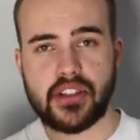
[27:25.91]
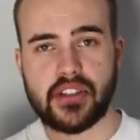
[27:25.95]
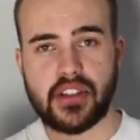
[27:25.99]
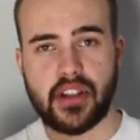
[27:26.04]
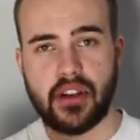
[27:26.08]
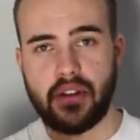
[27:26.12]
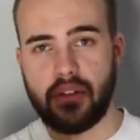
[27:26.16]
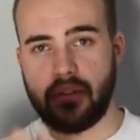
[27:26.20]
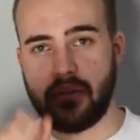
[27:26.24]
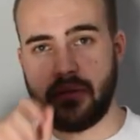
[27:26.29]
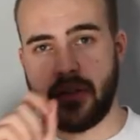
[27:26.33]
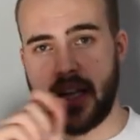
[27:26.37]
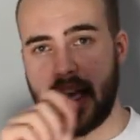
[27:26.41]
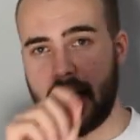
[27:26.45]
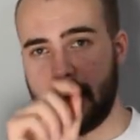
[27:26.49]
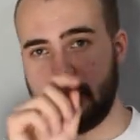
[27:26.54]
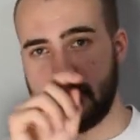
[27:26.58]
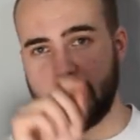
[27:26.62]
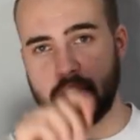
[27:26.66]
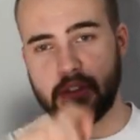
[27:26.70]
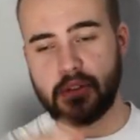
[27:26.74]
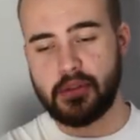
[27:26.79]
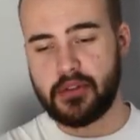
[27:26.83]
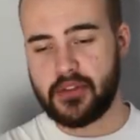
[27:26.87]
So yeah,
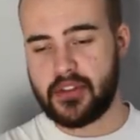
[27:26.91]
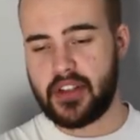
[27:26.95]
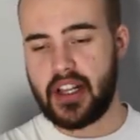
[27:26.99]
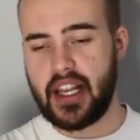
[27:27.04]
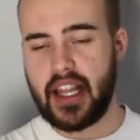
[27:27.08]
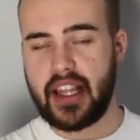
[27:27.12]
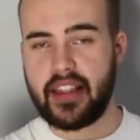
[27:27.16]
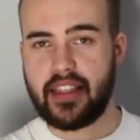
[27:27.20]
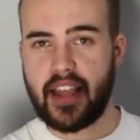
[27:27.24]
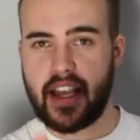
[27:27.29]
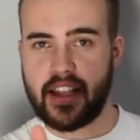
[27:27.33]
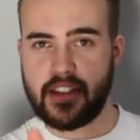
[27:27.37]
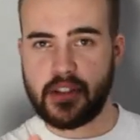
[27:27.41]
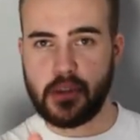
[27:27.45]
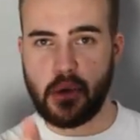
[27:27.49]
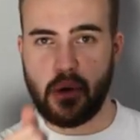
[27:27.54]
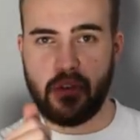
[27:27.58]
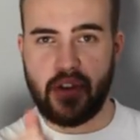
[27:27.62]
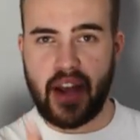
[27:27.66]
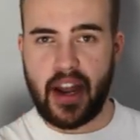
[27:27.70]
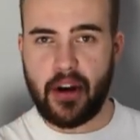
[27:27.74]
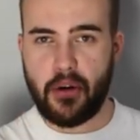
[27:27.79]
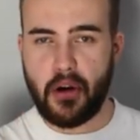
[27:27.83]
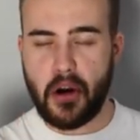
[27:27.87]
just click that sort
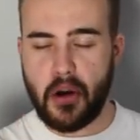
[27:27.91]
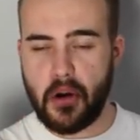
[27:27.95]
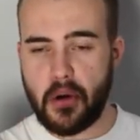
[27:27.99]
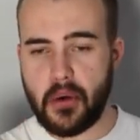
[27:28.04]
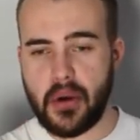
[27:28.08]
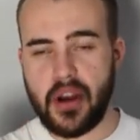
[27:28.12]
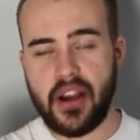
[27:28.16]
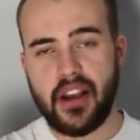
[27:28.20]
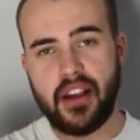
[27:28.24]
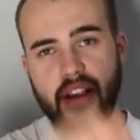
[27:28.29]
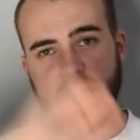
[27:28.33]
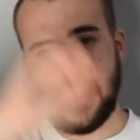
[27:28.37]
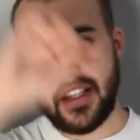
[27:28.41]
of arrow,